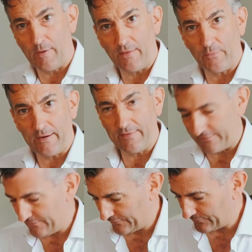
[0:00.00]
by the way,
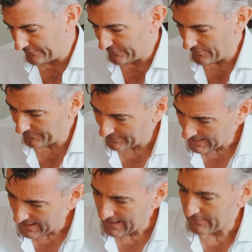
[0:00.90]
that's not switched on,
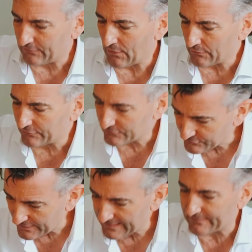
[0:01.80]
to go
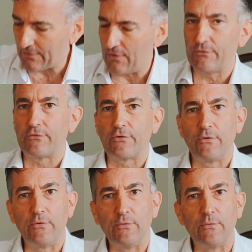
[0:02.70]
straight
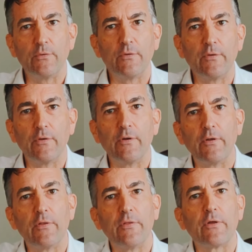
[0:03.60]
onto
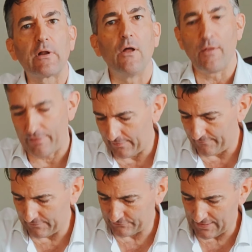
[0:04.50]
the cloth
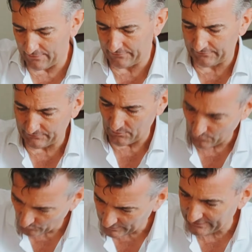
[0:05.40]
of the trousers
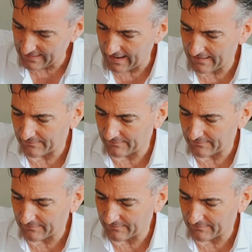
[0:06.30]
with the iron.